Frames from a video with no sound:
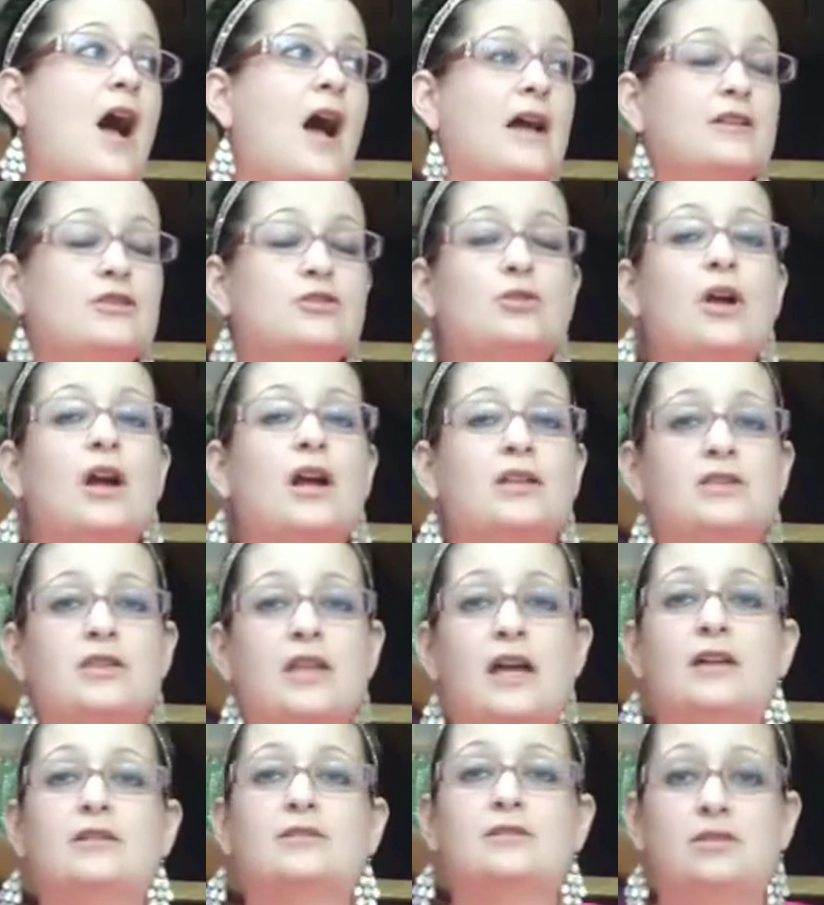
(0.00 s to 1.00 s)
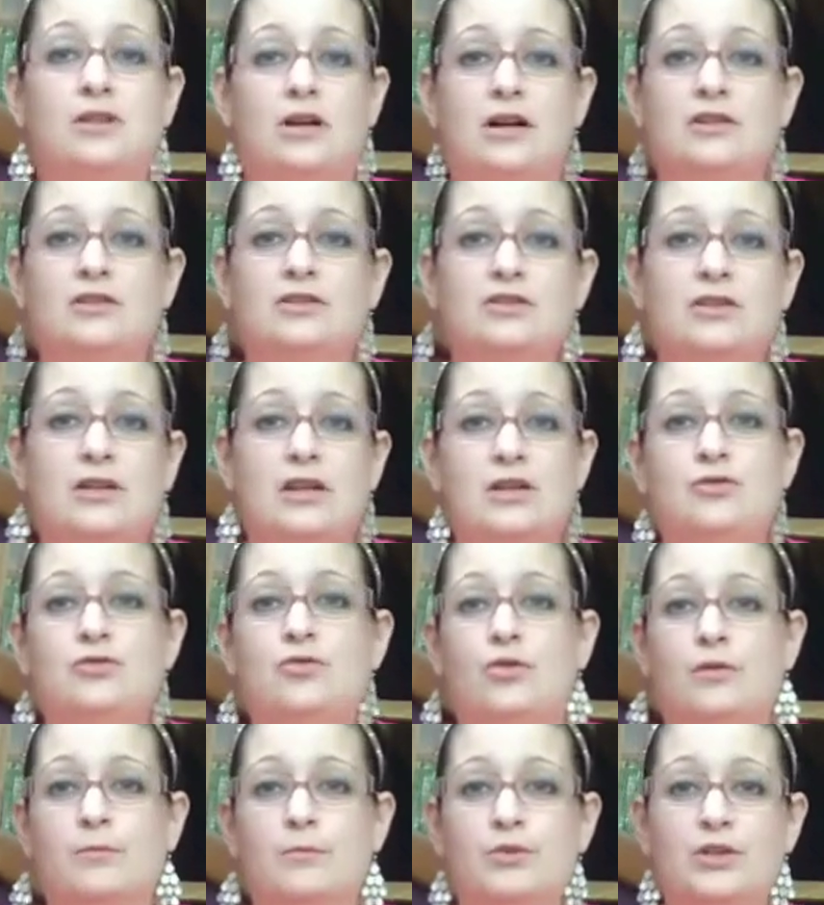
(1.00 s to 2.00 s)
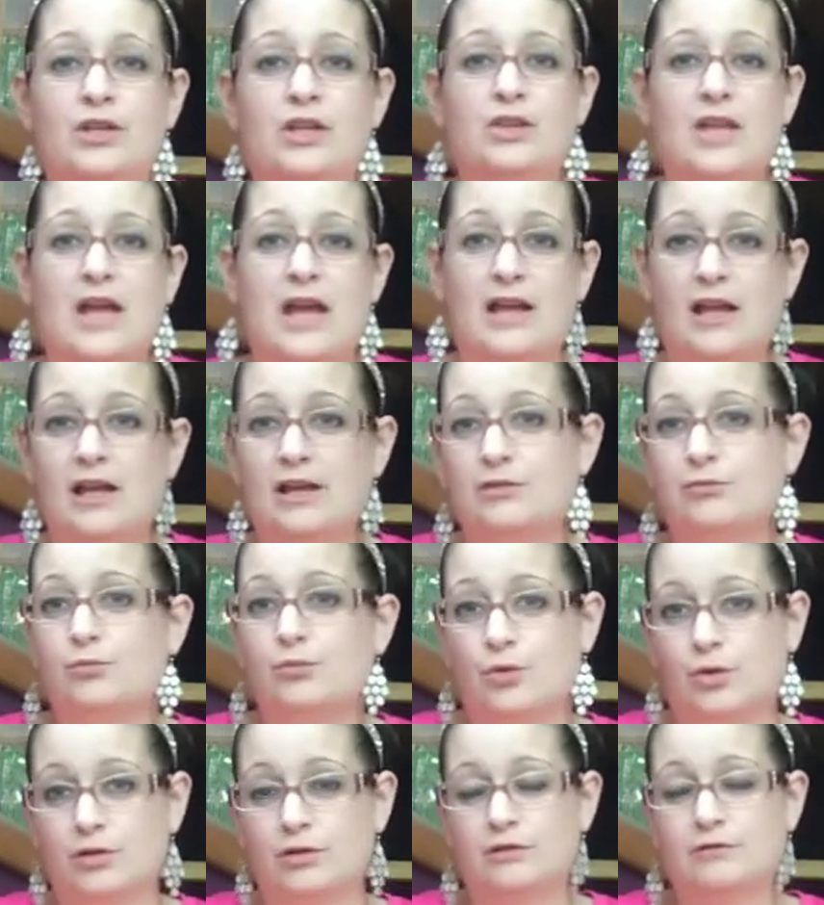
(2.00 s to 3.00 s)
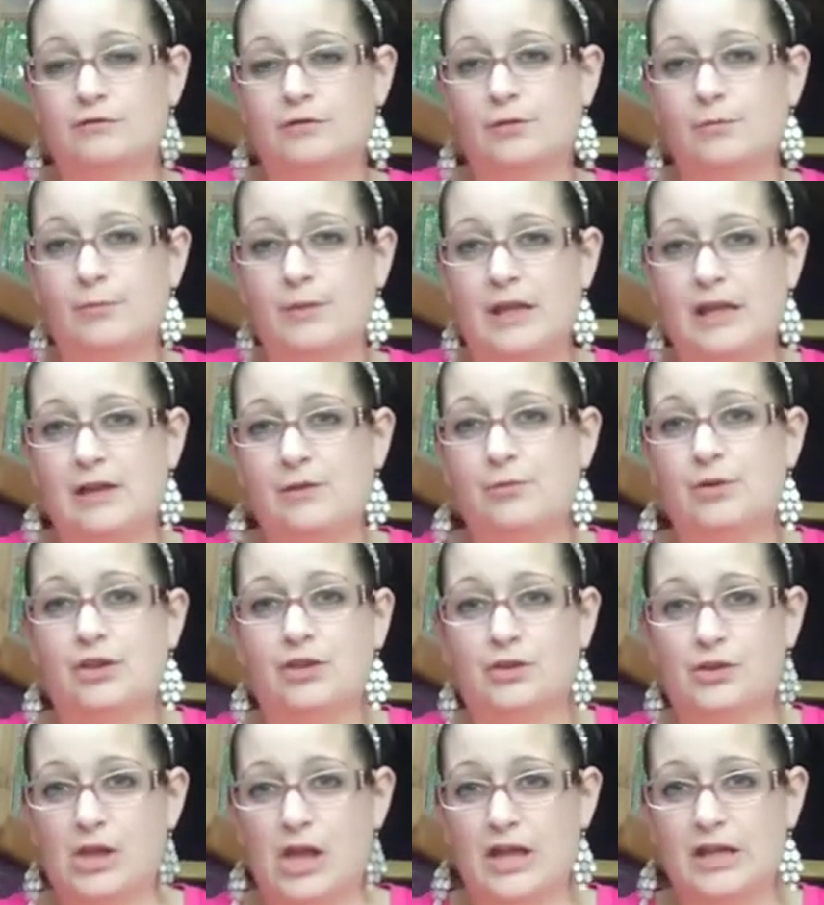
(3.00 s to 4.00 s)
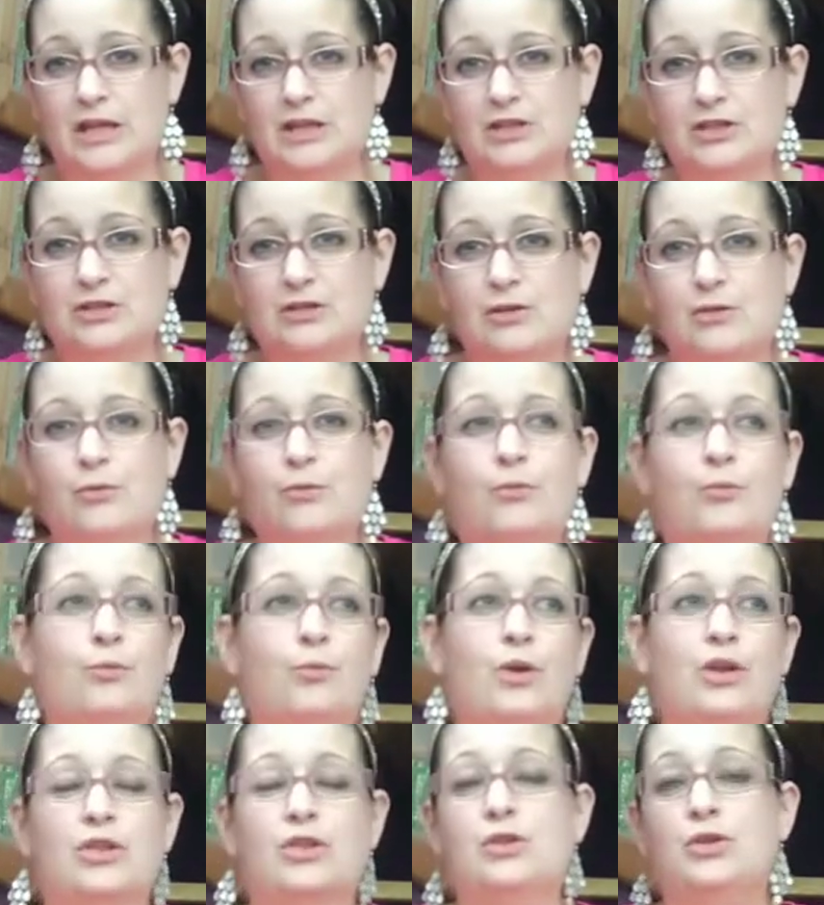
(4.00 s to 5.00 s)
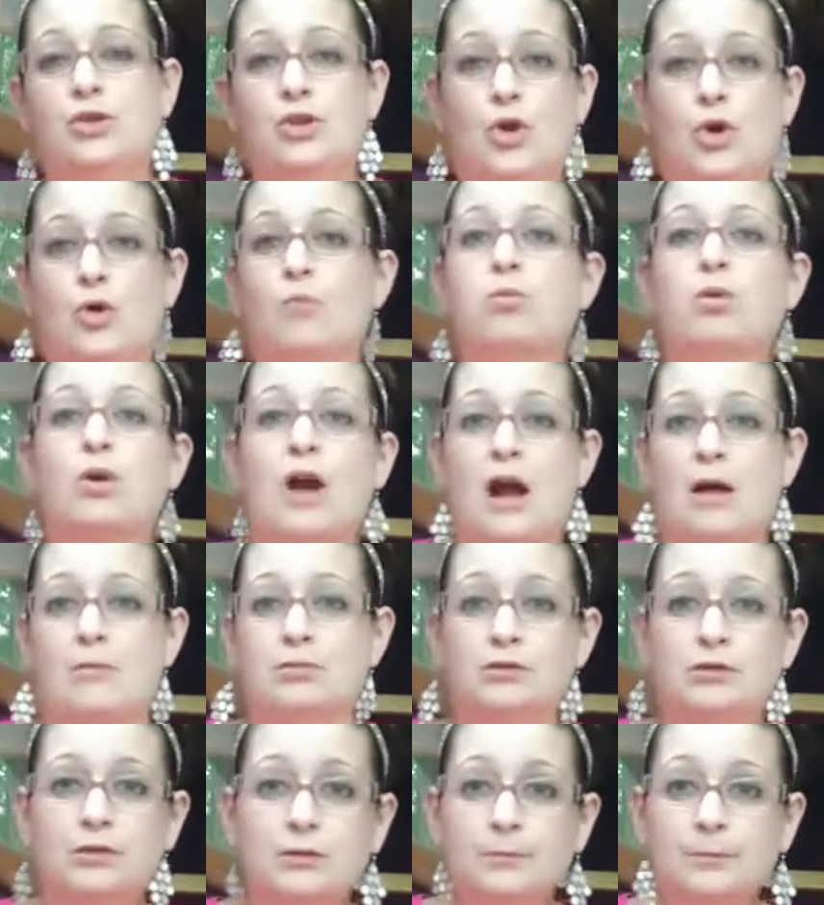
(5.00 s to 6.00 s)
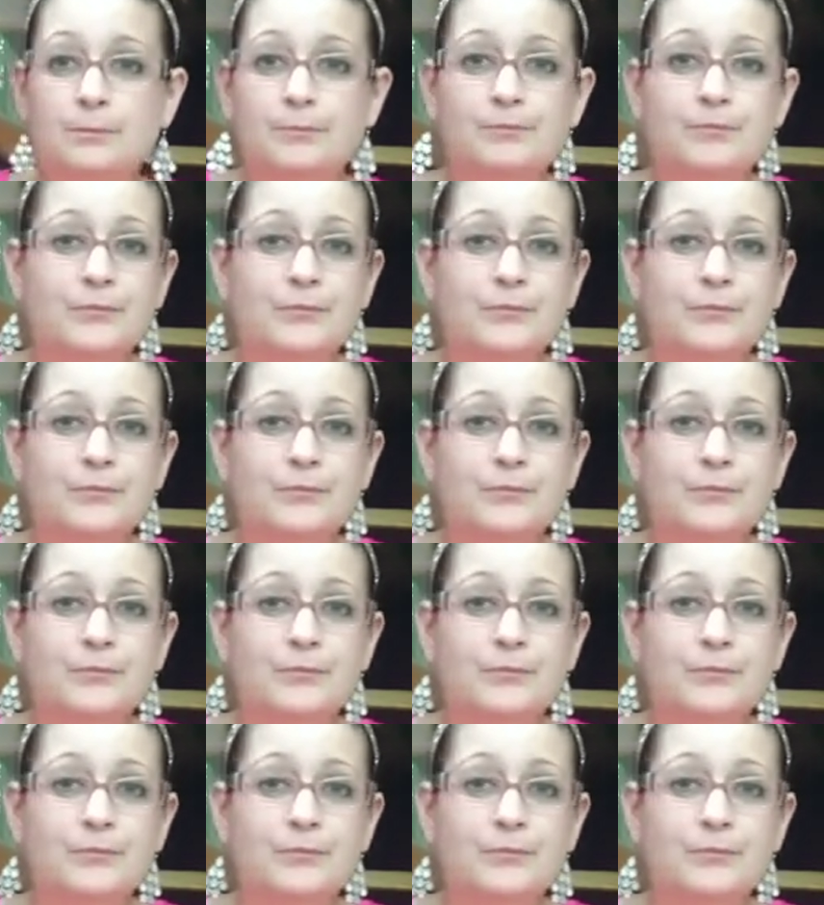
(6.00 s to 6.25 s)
I tried that dust, and normally that had worked for me with lice with no problem.